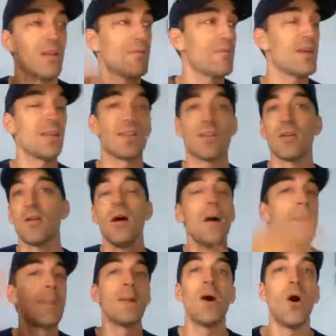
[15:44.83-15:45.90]
events,
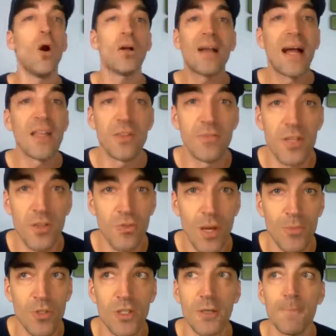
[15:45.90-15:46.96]
all kinds of
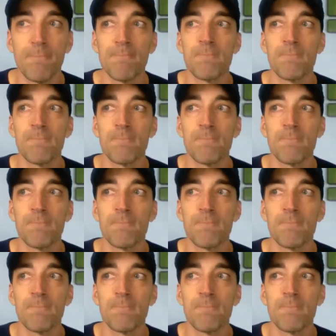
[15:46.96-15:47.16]
disruption.